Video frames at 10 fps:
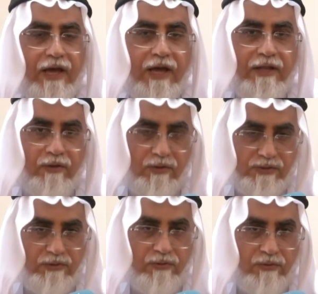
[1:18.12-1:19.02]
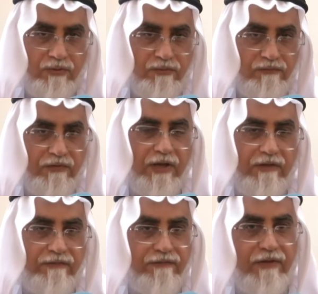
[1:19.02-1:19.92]
and also
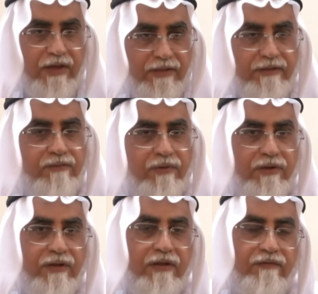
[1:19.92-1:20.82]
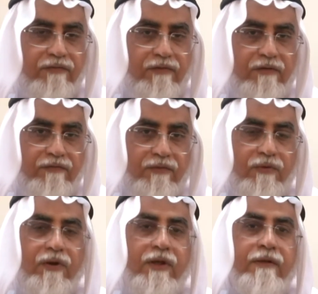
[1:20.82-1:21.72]
5 and 1 and, and
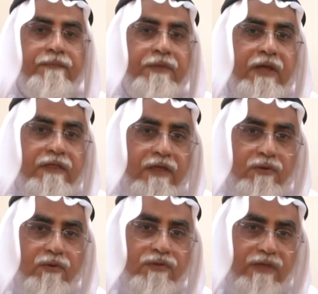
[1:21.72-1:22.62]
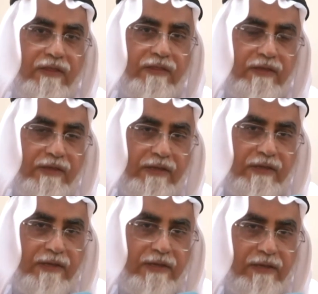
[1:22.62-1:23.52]
4 the youth and
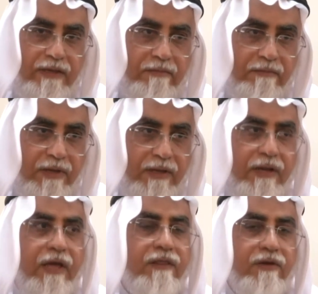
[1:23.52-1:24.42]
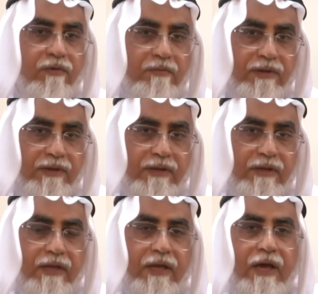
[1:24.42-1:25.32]
the uh, men and the women
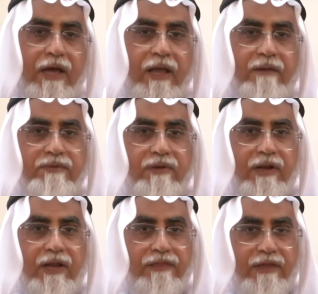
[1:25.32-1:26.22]
Alhamdulillah